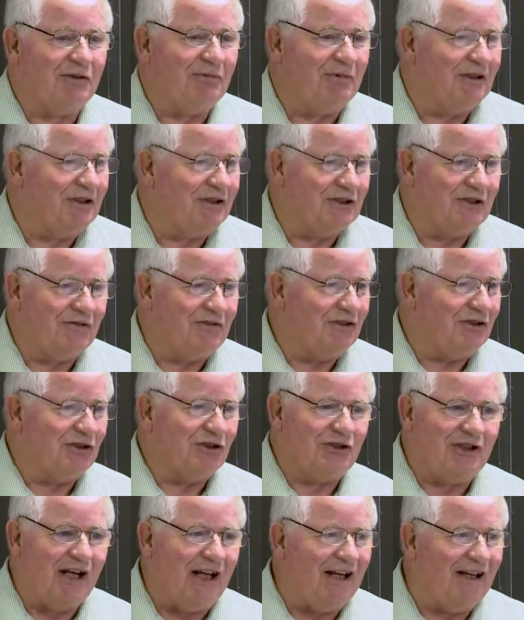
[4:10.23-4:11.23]
because if you
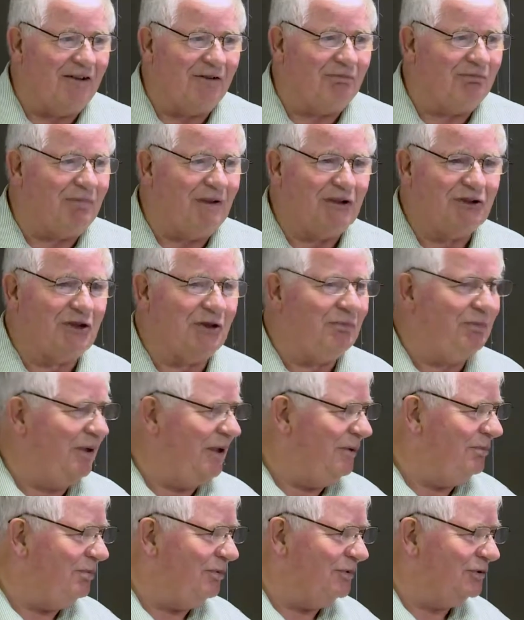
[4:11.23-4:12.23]
just had a bunch of
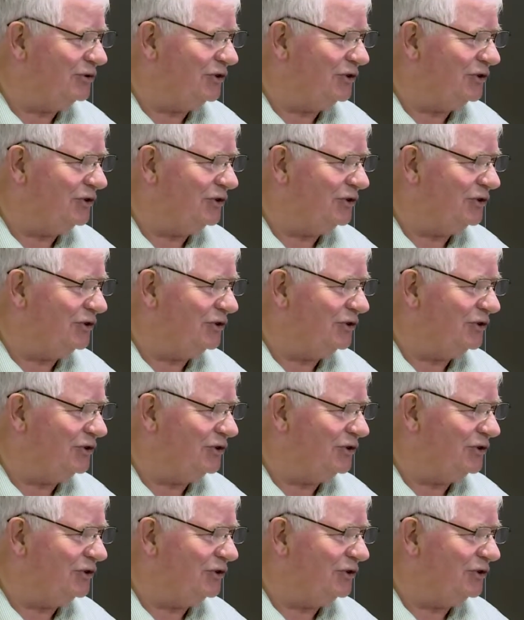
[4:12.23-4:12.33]
people,